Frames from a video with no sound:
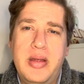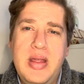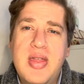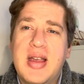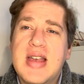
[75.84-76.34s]

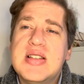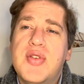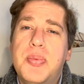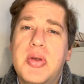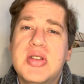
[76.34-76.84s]
In the case of
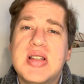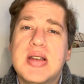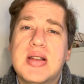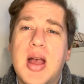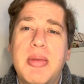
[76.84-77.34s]
a
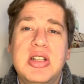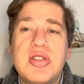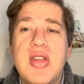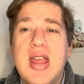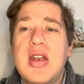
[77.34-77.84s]
person coming to
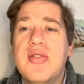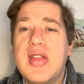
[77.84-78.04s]
the end of